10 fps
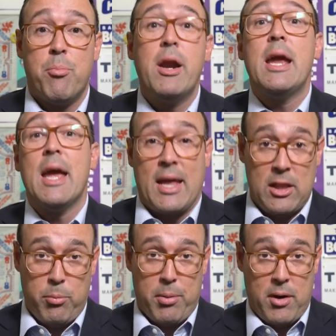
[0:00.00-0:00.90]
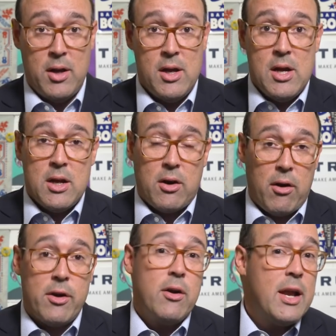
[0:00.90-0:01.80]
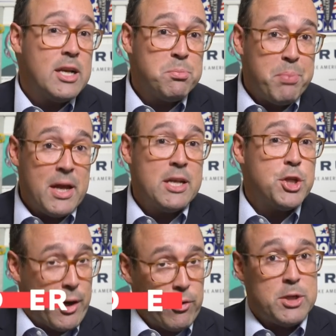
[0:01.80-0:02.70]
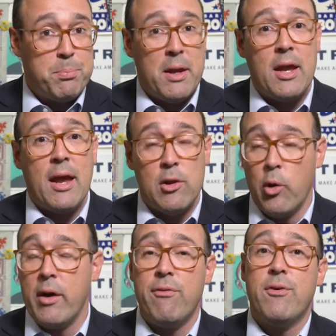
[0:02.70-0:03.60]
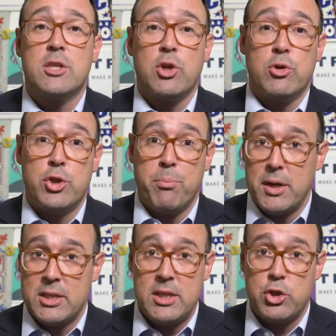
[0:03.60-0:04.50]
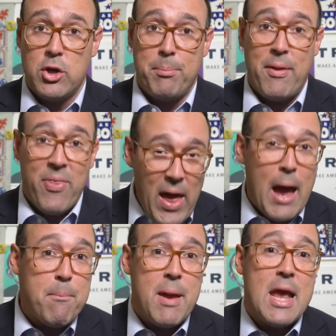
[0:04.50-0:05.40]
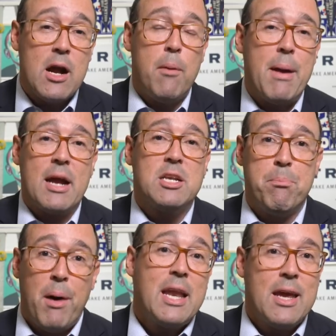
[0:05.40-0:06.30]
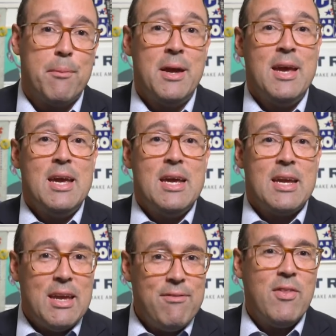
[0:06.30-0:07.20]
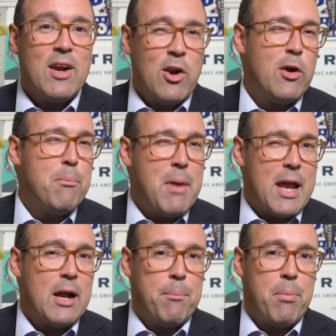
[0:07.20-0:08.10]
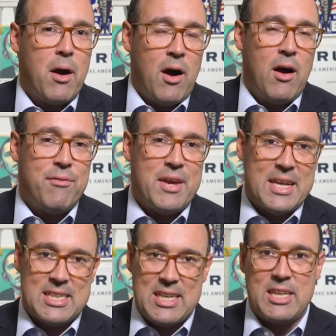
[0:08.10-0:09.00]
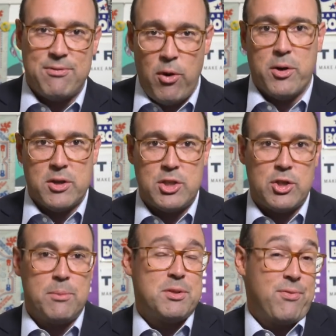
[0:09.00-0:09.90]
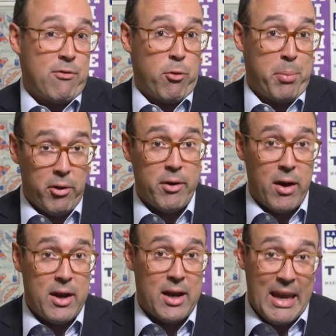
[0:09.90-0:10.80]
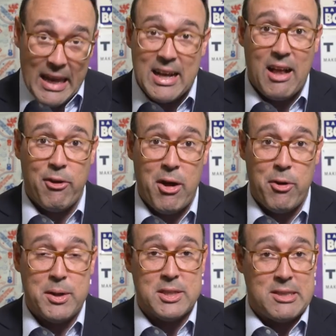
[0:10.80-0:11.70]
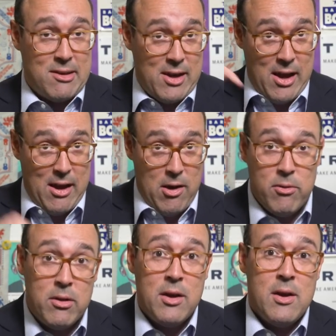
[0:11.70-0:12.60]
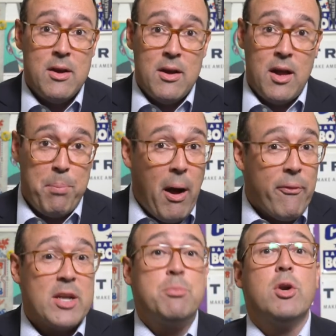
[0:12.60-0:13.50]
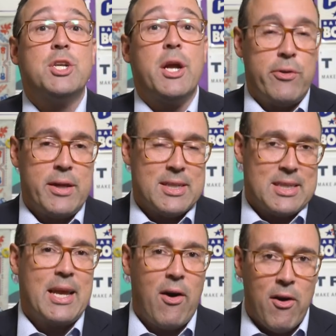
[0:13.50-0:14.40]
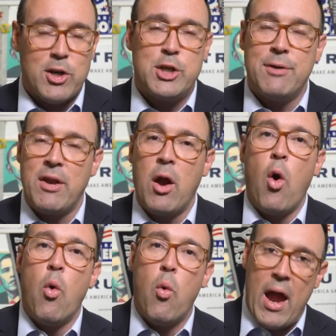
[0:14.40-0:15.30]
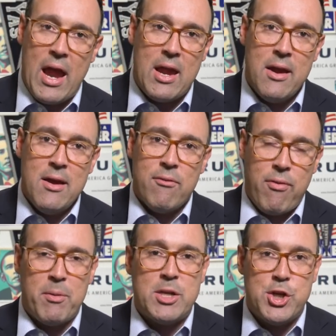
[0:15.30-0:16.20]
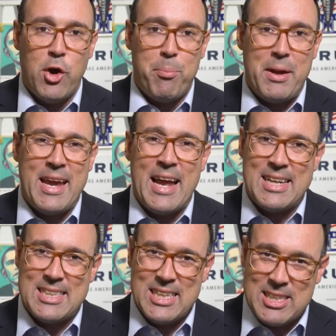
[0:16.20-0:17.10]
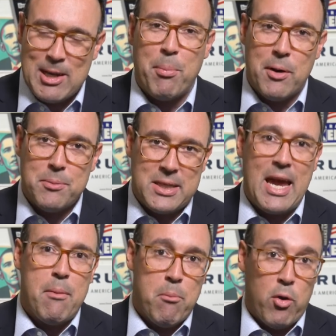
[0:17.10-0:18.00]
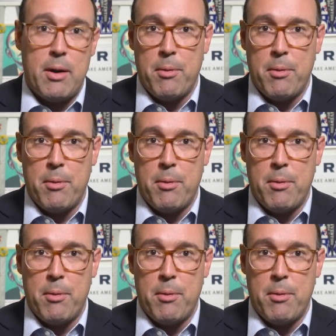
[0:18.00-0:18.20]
pre-Hickenlooper. Gardner has been, generally speaking, a loyal foot soldier to President Trump, and that may come back to bite him given the current makeup of his state's voters. Trump's favorability rating in Colorado is down, and politics more generally in the state are shifting away from the G O P as the suburbs get more